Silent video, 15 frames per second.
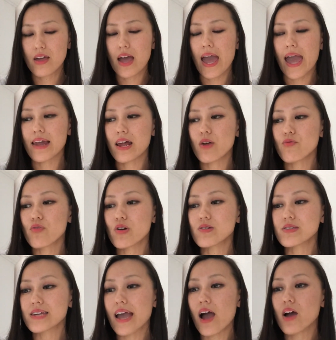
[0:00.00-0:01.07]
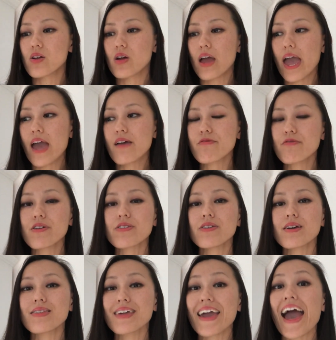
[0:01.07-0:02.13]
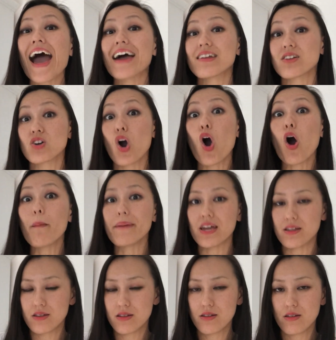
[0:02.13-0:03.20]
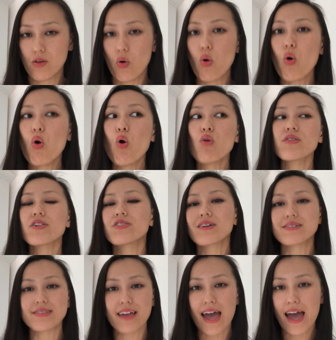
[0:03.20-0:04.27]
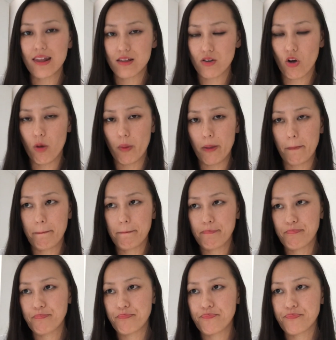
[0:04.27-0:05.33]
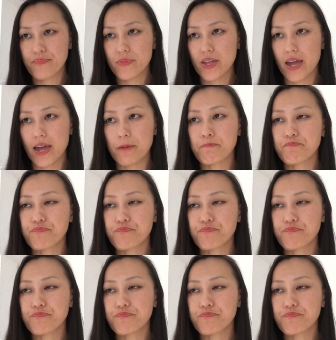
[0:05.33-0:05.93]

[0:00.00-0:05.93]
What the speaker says: And I wrote down everything they had in common, all the things they had in common, okay?